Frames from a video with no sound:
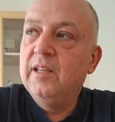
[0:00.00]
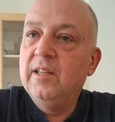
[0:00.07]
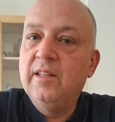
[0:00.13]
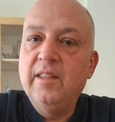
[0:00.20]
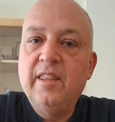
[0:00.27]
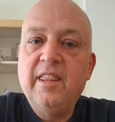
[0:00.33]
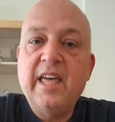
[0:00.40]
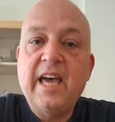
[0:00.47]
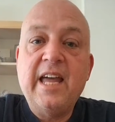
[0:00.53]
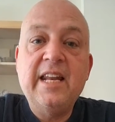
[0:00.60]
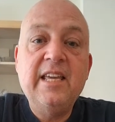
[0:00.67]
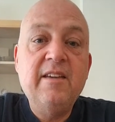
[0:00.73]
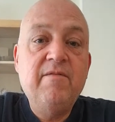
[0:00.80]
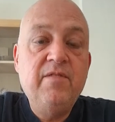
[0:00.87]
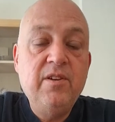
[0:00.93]
that
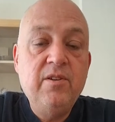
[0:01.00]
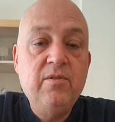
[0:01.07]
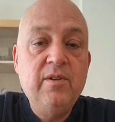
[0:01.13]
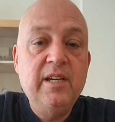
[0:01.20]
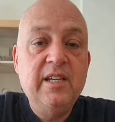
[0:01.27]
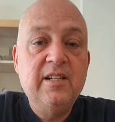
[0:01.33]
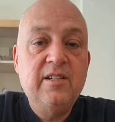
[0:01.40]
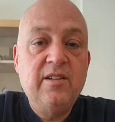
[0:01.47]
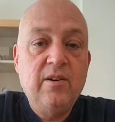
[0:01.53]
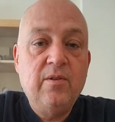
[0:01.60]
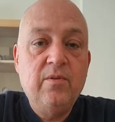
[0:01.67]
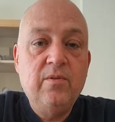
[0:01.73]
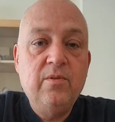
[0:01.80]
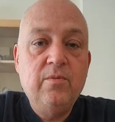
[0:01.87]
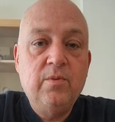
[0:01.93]
if you
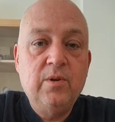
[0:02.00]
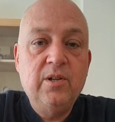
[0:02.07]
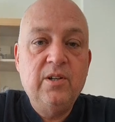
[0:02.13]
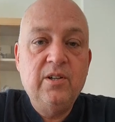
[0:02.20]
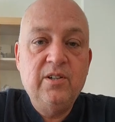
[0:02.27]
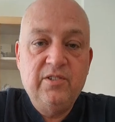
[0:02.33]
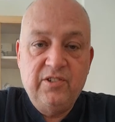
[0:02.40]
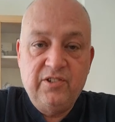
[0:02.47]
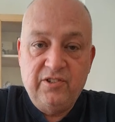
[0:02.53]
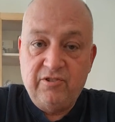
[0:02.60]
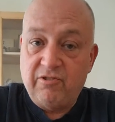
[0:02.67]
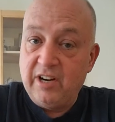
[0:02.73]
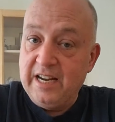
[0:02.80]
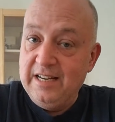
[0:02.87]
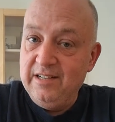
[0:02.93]
intone words
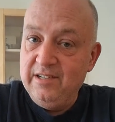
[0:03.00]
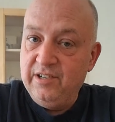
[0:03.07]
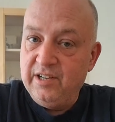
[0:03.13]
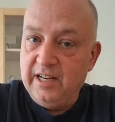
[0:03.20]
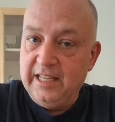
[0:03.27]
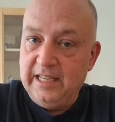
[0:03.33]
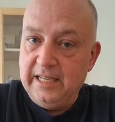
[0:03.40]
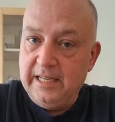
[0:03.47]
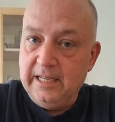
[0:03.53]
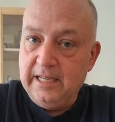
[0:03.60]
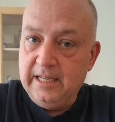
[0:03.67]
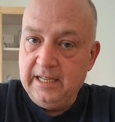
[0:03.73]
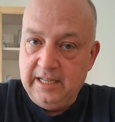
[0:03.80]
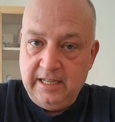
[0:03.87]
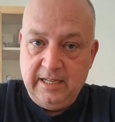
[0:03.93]
strangely,